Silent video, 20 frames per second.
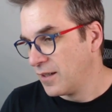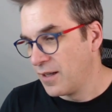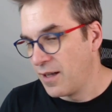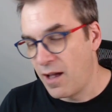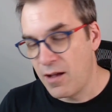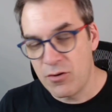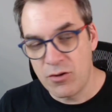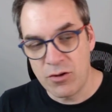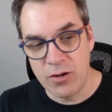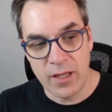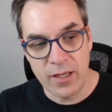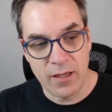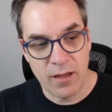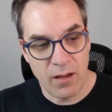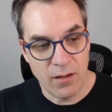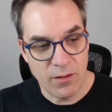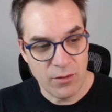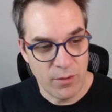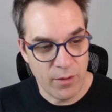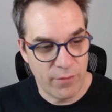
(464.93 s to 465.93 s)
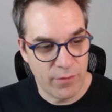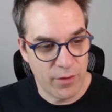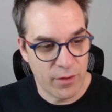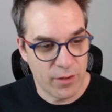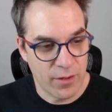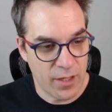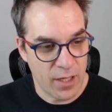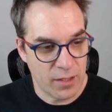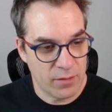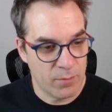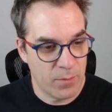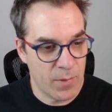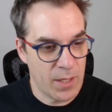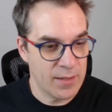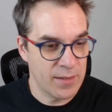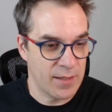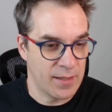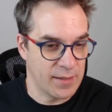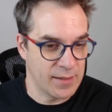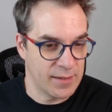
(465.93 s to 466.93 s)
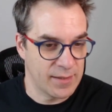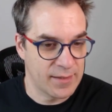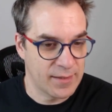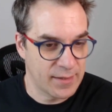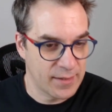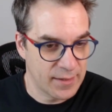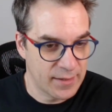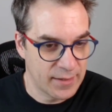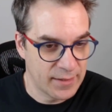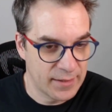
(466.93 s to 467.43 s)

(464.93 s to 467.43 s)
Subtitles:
How should I call you if you're not Matthias?